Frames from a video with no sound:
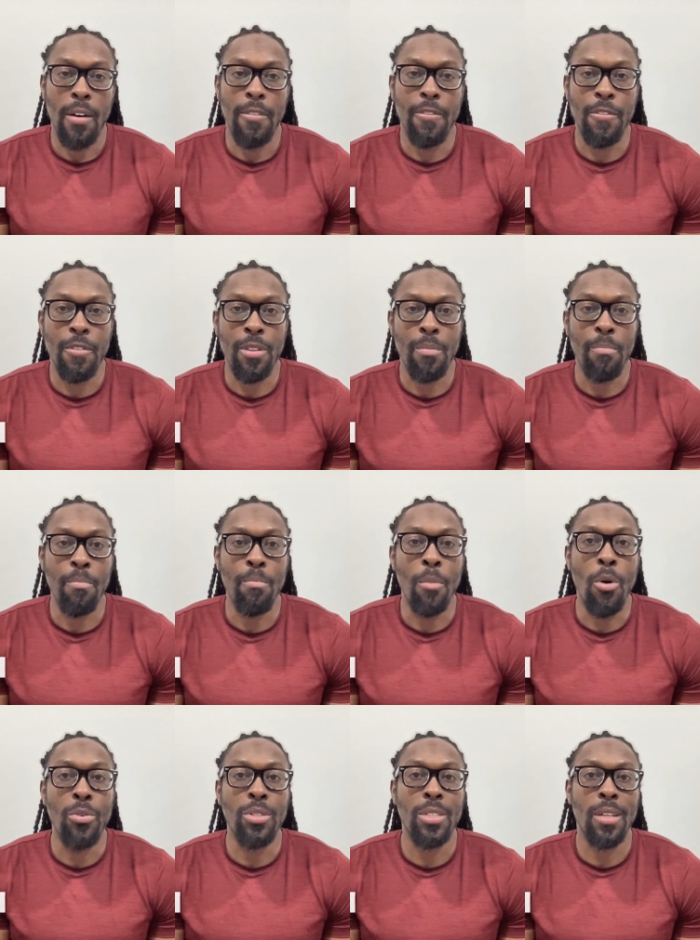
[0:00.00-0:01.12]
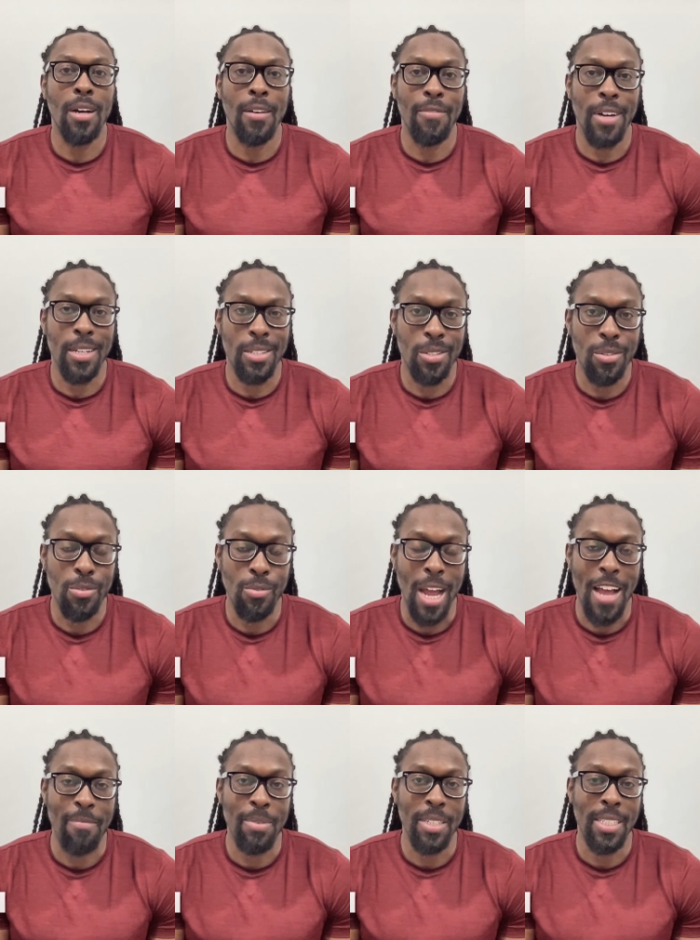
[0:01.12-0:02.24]
For the most of us who
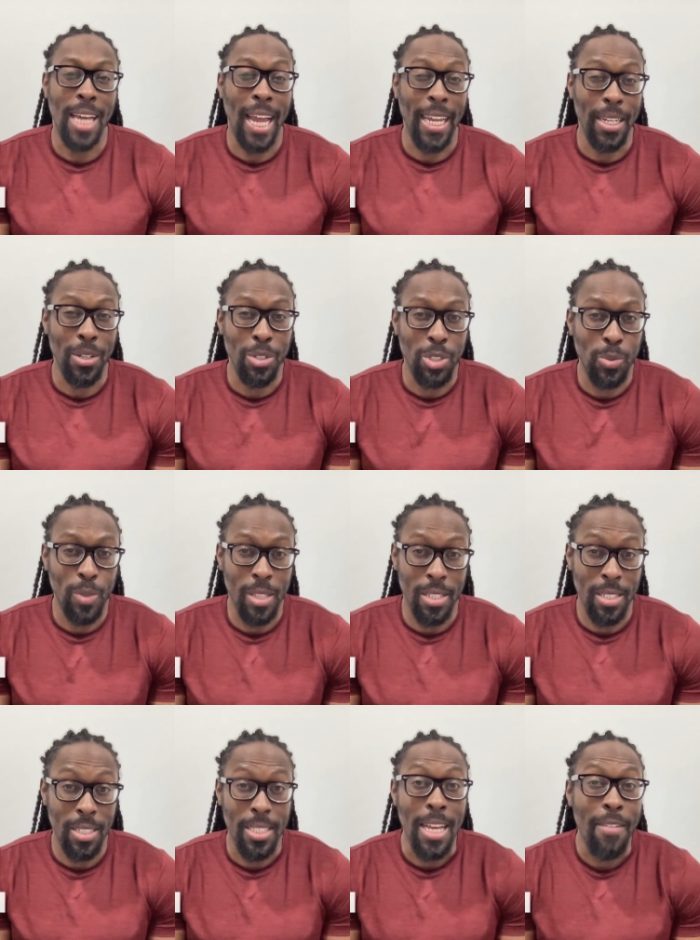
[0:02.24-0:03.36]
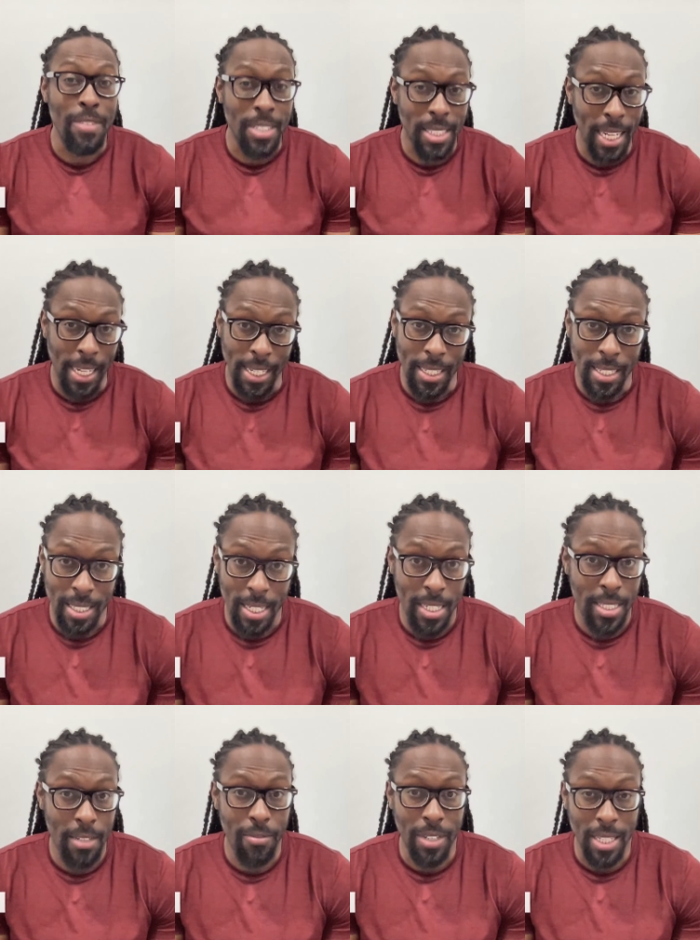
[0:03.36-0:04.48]
have been diagnosed with this devastating
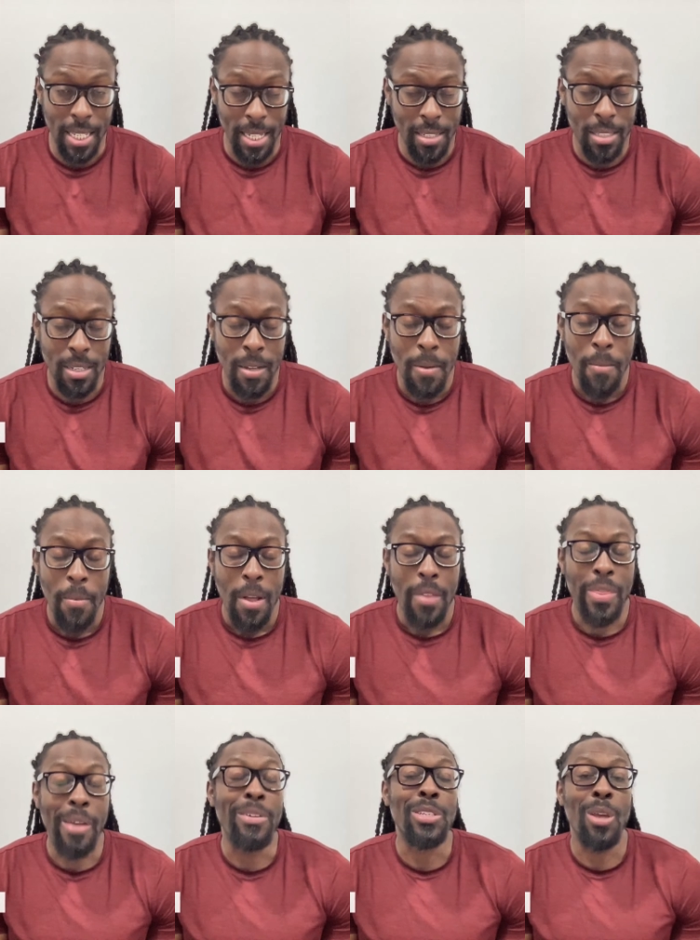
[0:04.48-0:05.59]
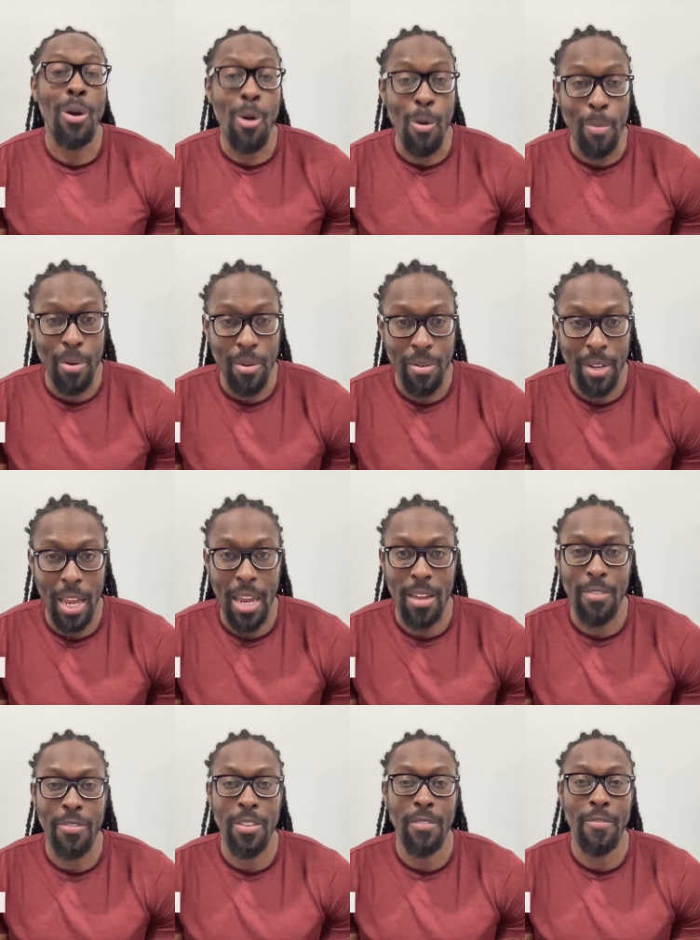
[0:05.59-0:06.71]
disease, it really is. There is hope, okay,
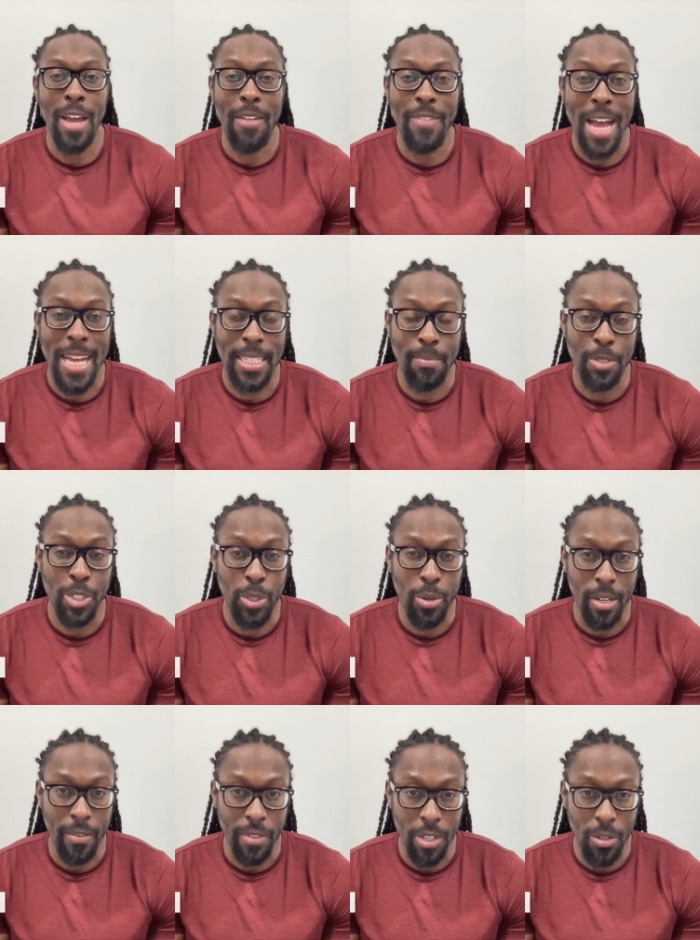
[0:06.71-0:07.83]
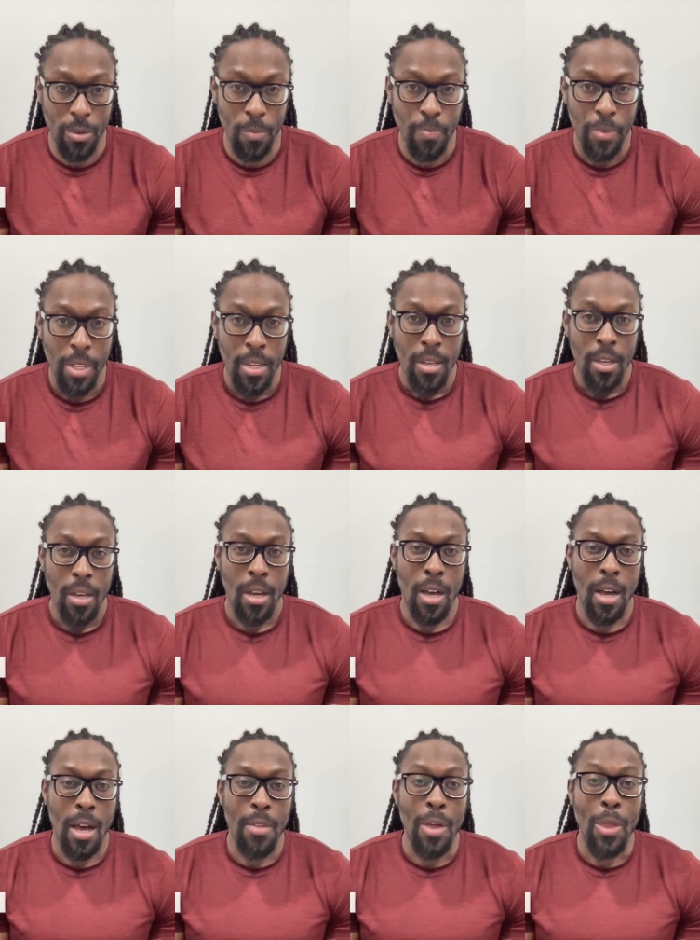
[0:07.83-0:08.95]
for the vast majority of you.
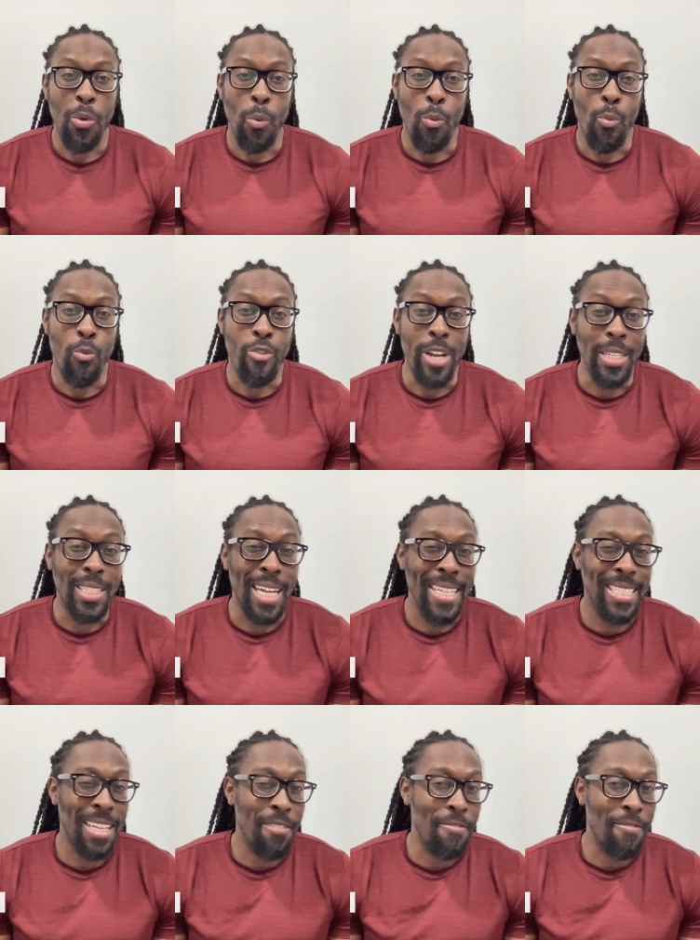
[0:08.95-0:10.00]
The reason I say